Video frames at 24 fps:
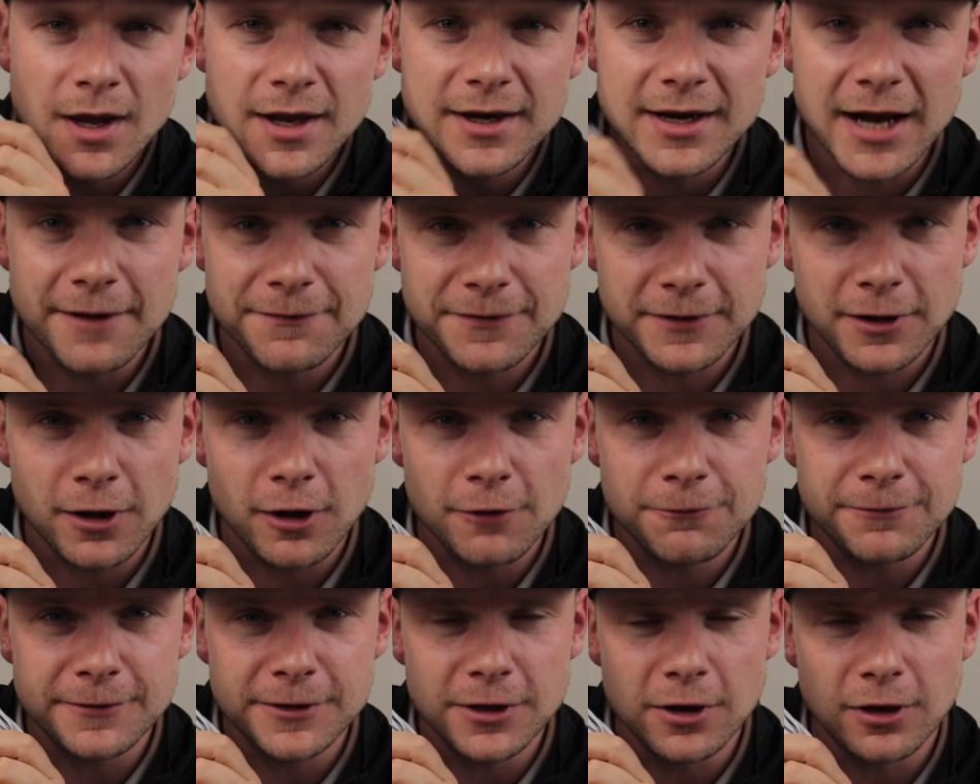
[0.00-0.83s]
Now, if the
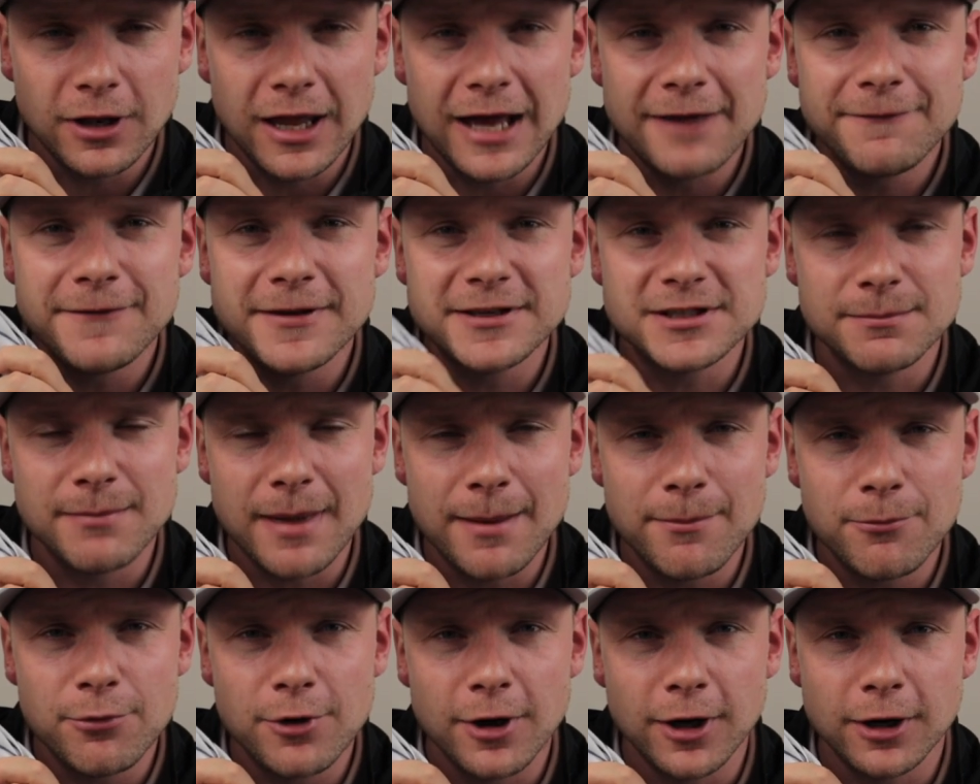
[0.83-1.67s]
golfer in your life is a
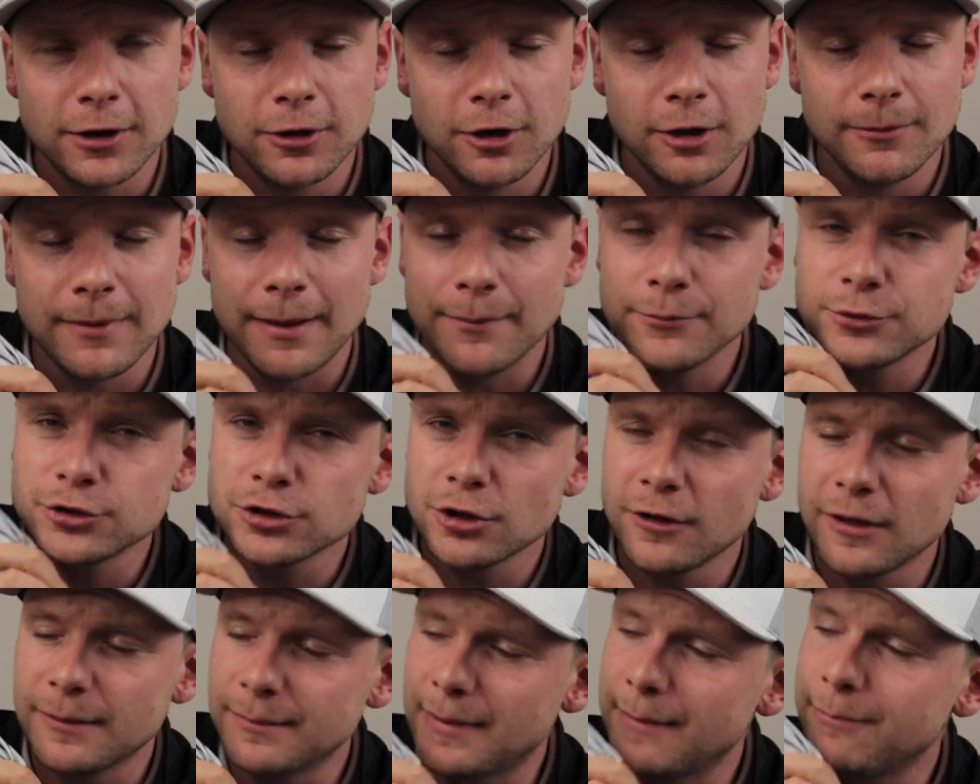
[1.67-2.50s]
member at a club, I'm
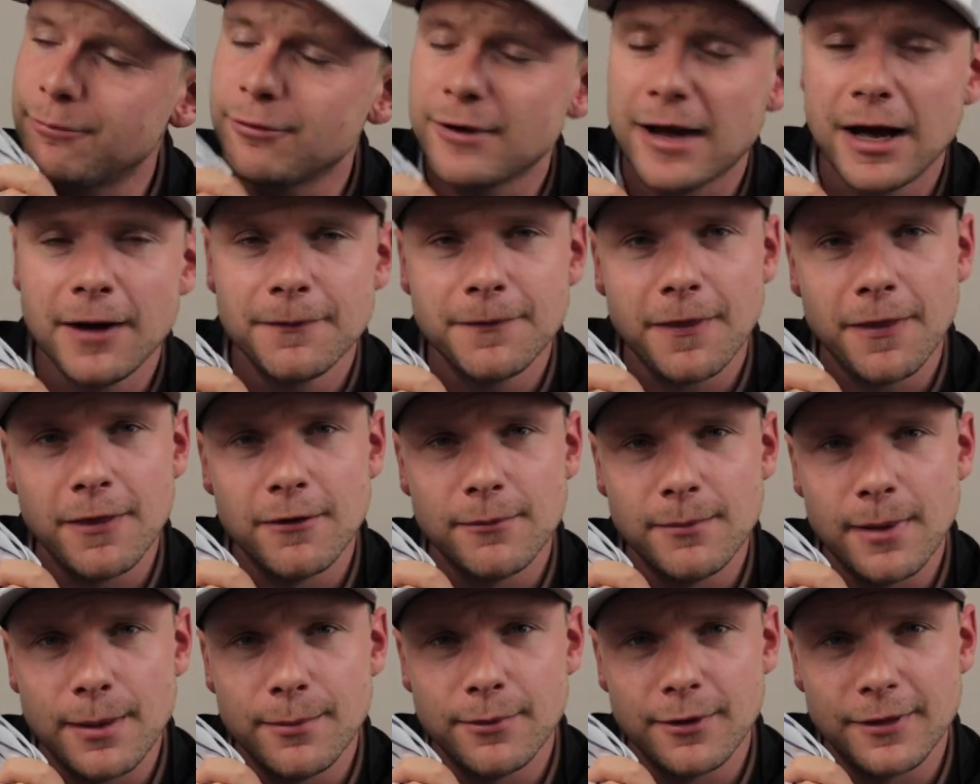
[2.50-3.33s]
sure they'll be proud that
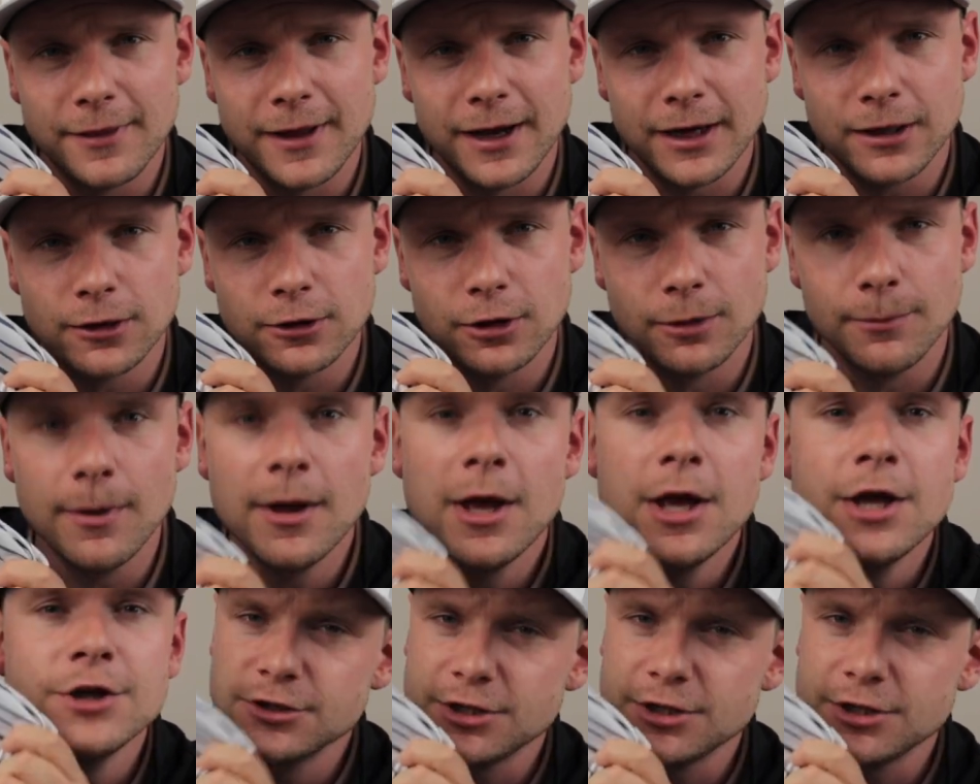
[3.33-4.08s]
they're a member at that club.